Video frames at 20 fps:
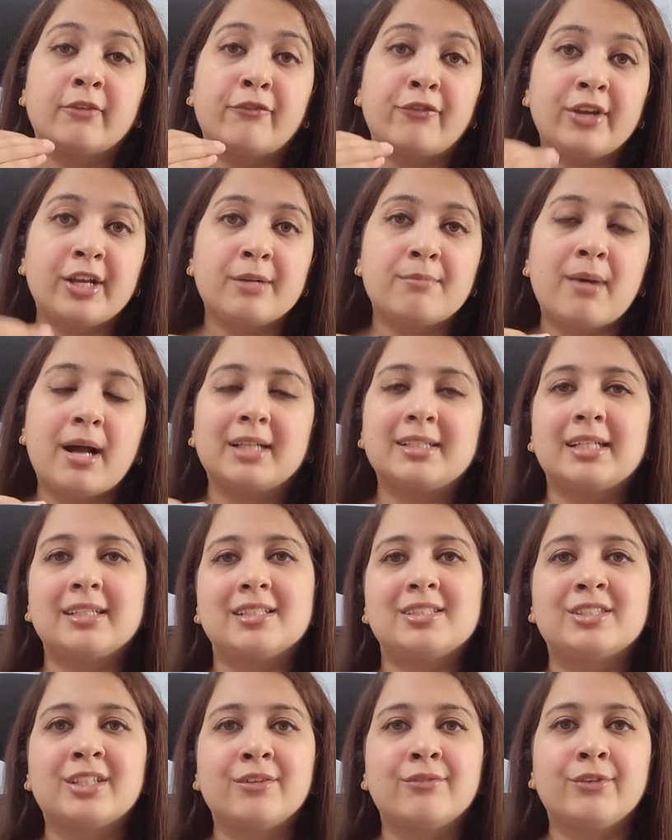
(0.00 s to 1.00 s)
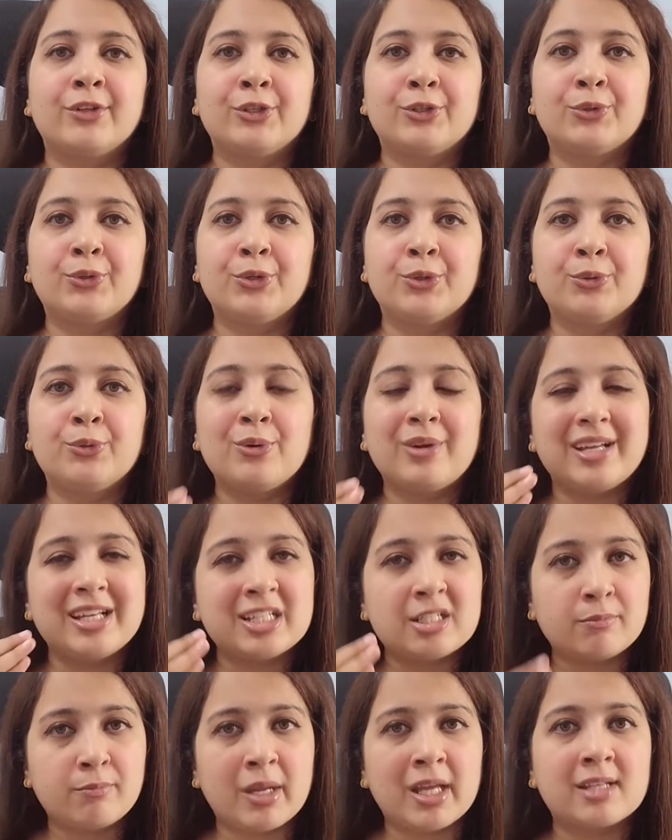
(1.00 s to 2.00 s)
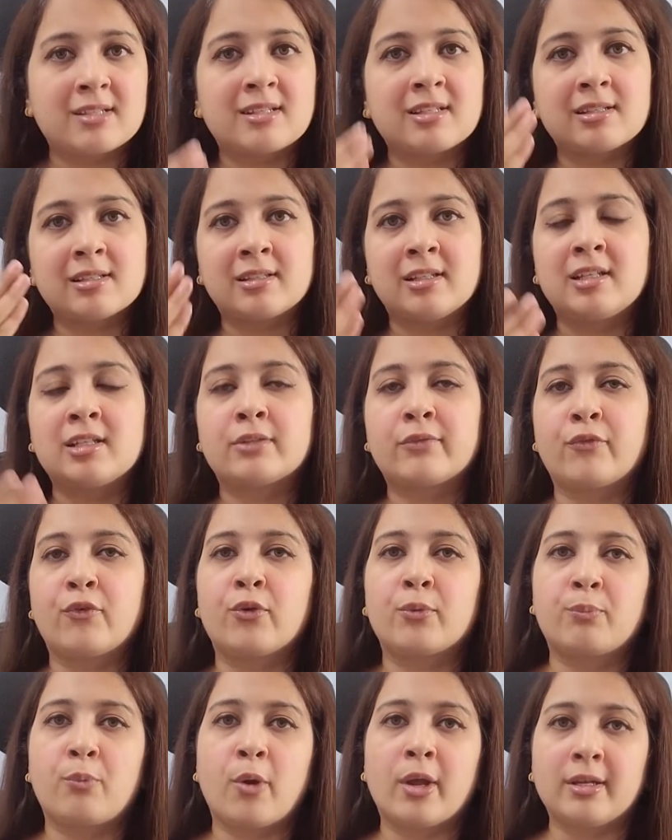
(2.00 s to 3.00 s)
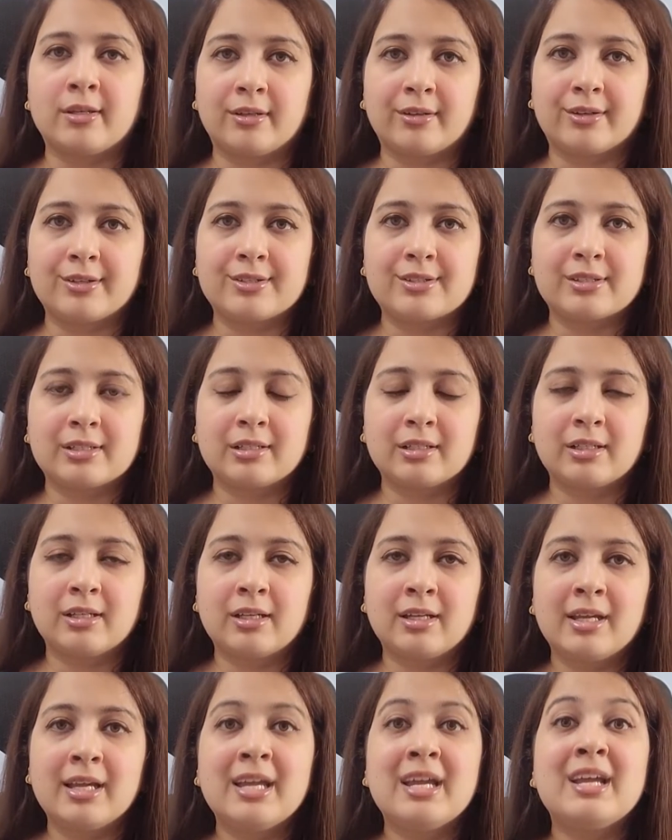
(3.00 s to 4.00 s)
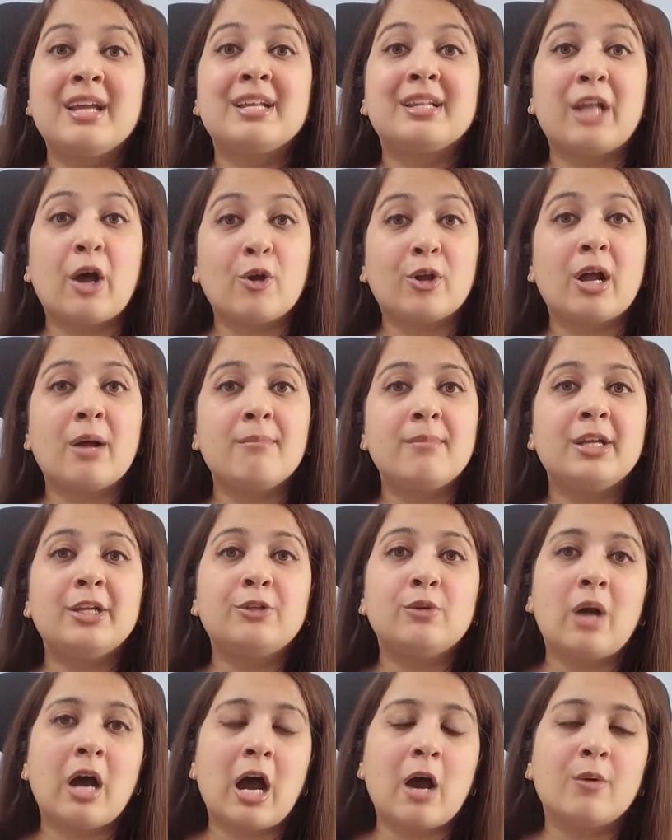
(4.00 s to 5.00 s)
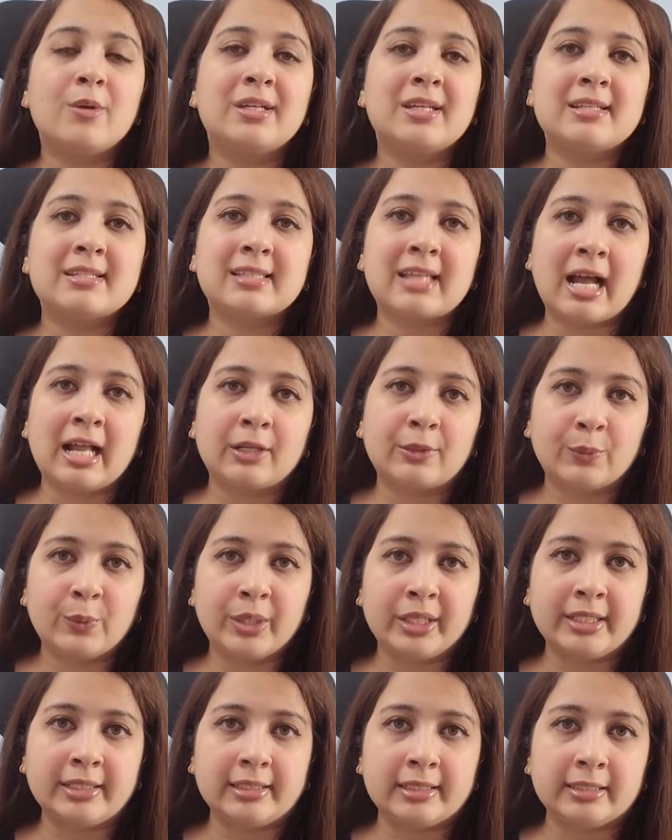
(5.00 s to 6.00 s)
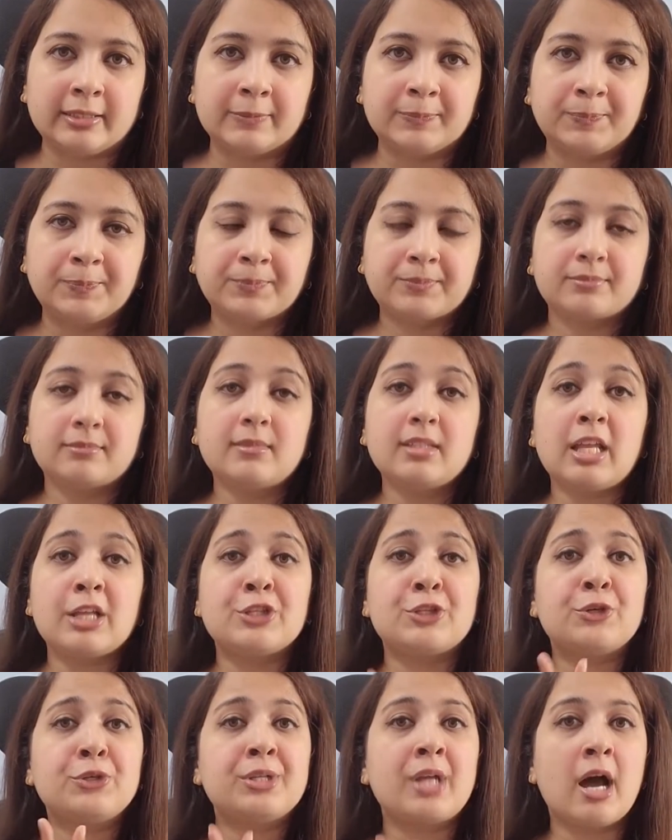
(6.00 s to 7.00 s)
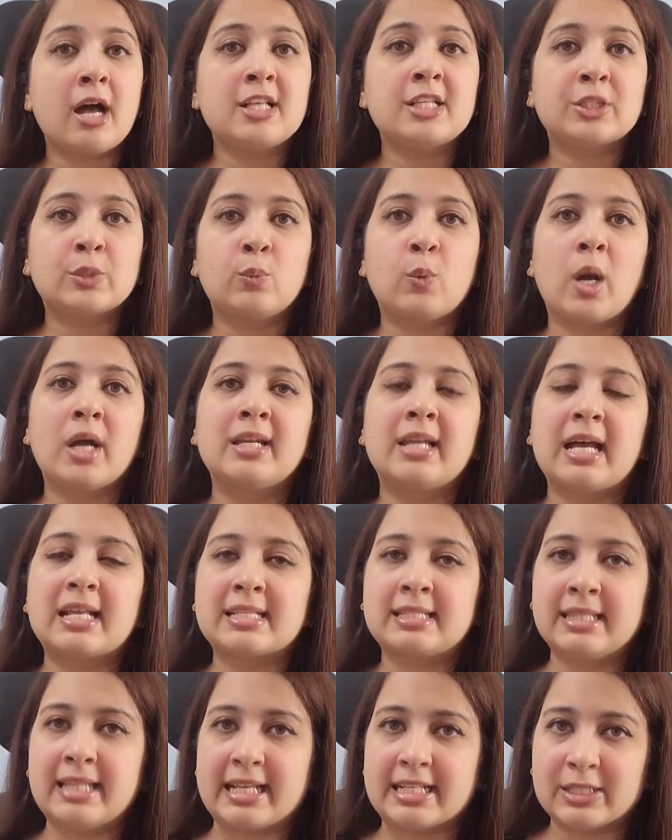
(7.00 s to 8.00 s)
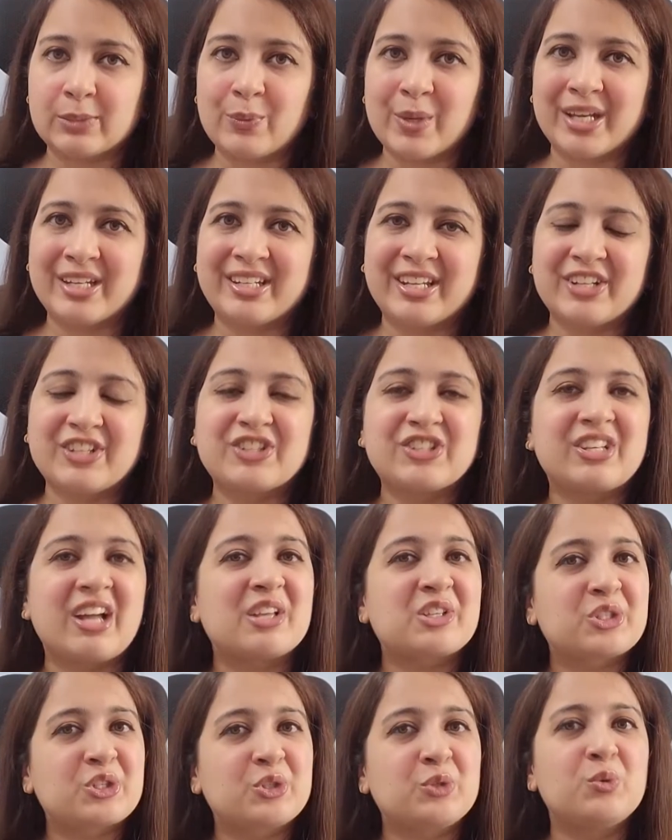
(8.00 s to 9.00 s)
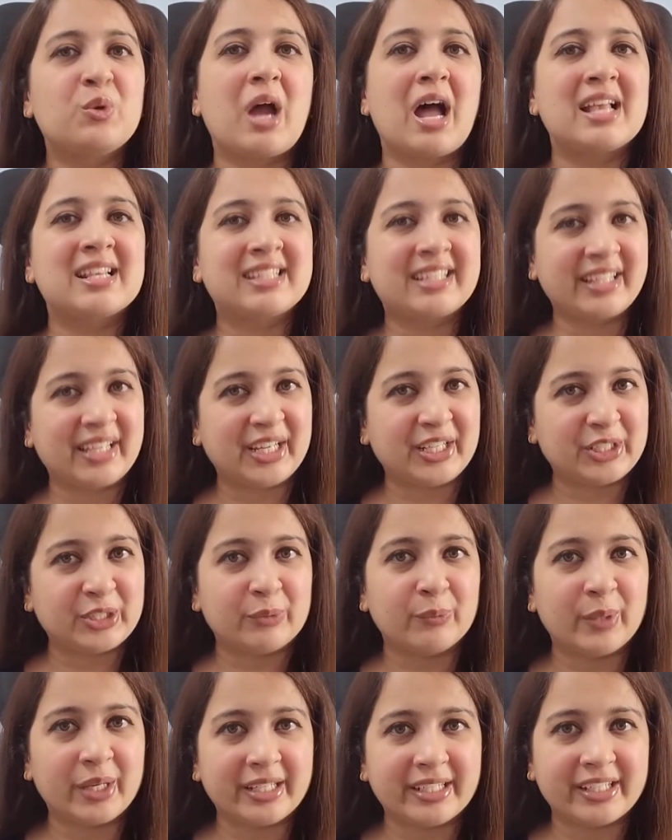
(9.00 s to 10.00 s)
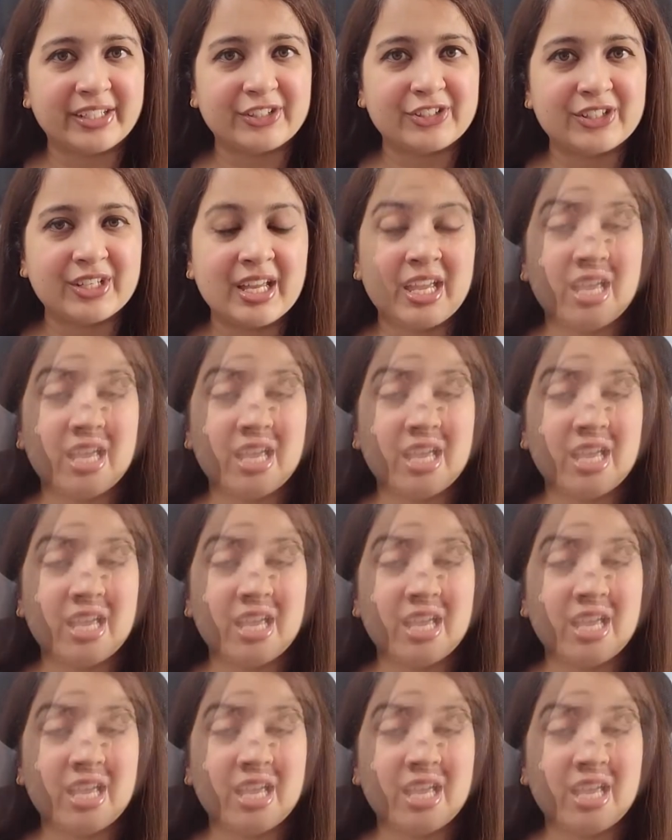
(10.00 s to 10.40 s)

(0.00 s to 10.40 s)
feedback that is given to you is basis these 4 pointers. Now coming to how it is calculated. So task 1 has less weightage, task 2 has greater weightage.